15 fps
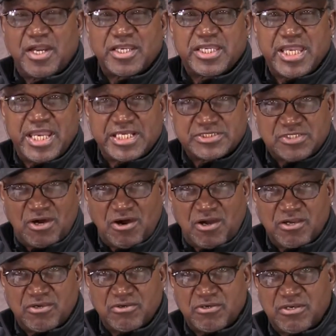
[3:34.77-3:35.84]
gas
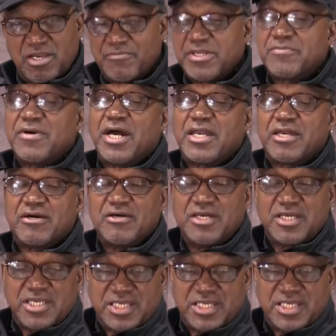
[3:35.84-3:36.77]
auger, my